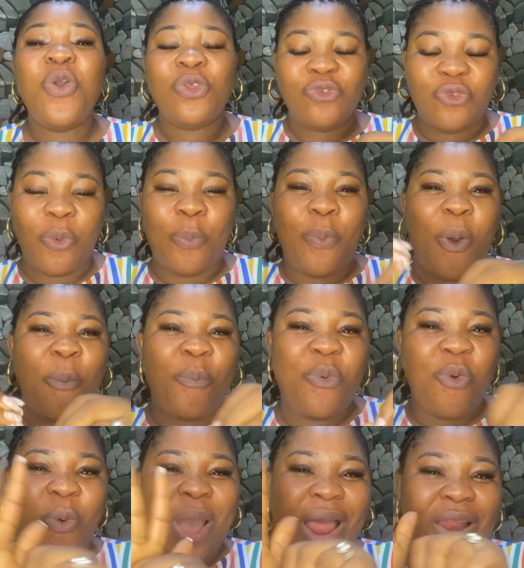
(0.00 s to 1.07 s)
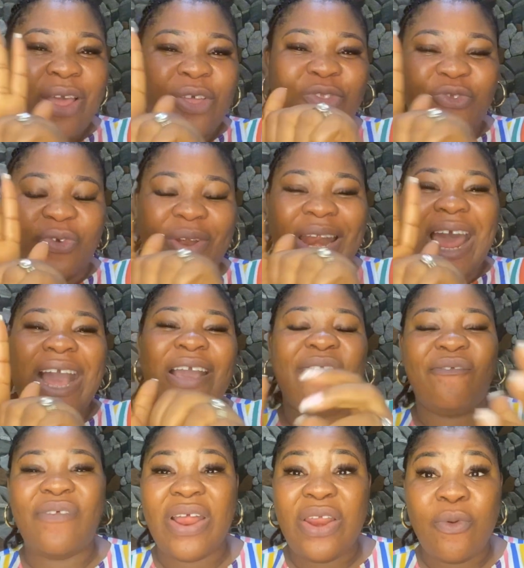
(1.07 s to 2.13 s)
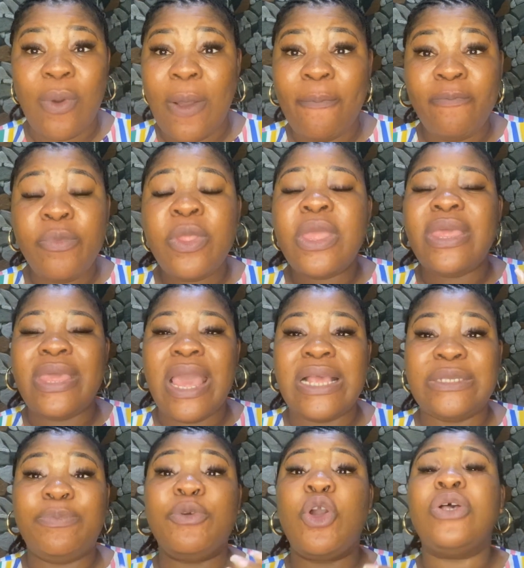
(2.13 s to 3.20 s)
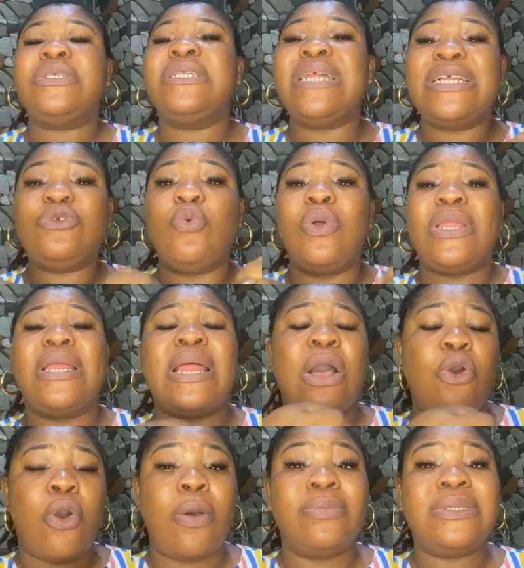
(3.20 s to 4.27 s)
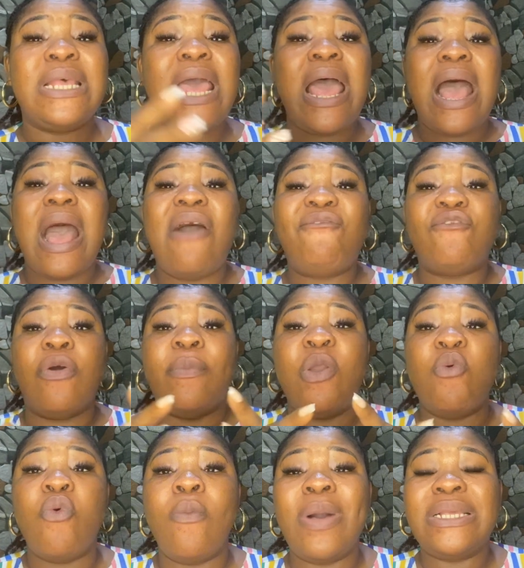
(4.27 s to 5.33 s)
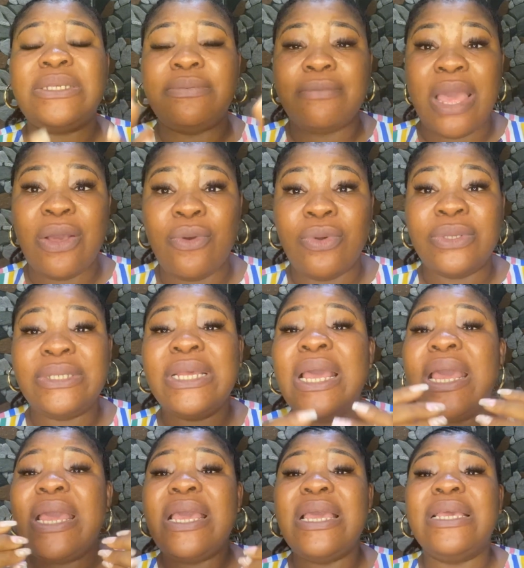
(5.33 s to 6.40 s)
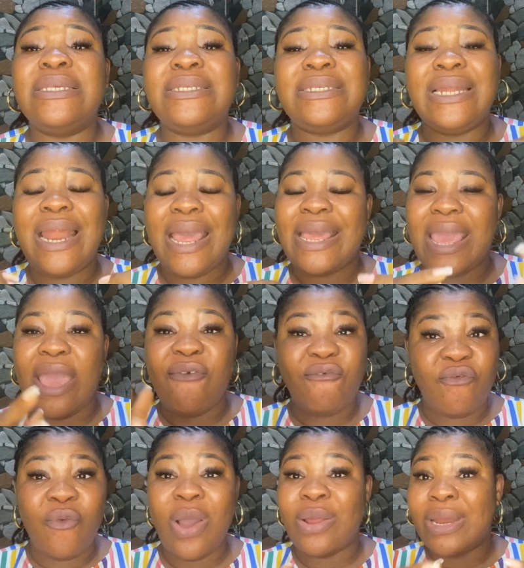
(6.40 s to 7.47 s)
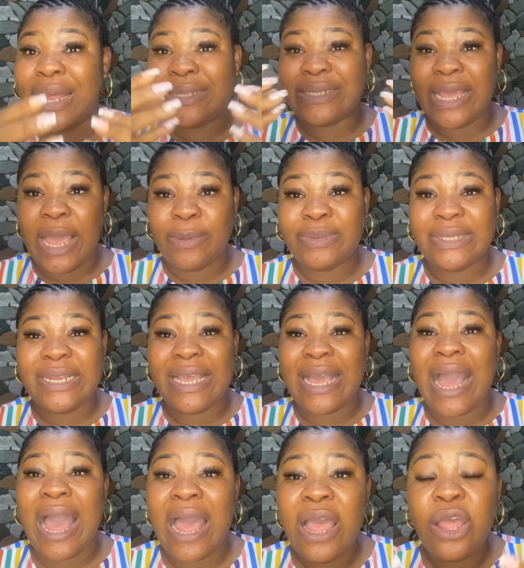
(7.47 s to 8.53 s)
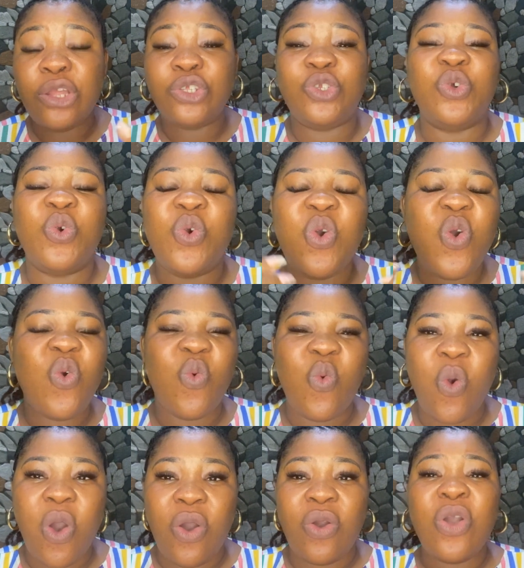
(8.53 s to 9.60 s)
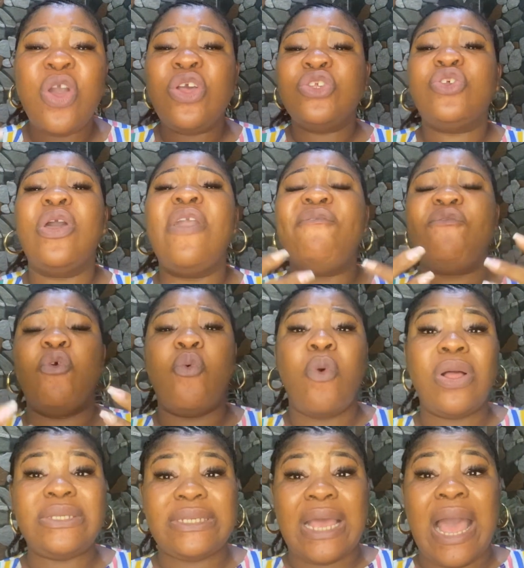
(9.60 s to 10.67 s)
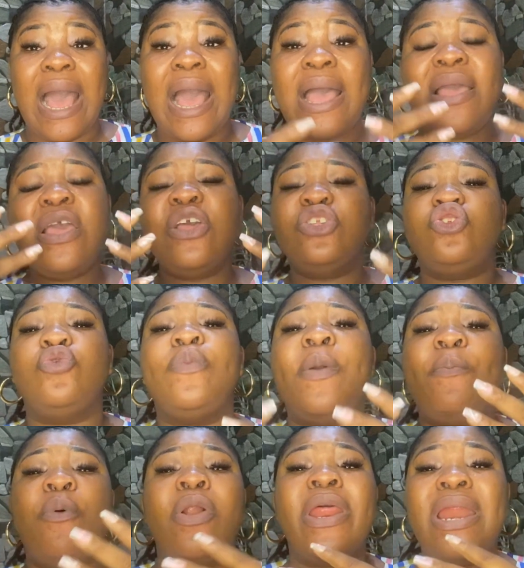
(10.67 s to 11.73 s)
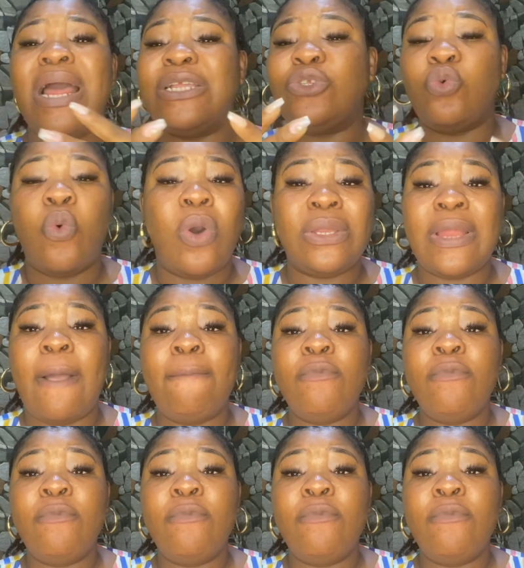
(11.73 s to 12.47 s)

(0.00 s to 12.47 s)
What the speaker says: to pump well, to knock very well. Yes, because that water that comes out from a woman's kpekus is like a fuel that helps the car to work. So if you want her to be pouring out water,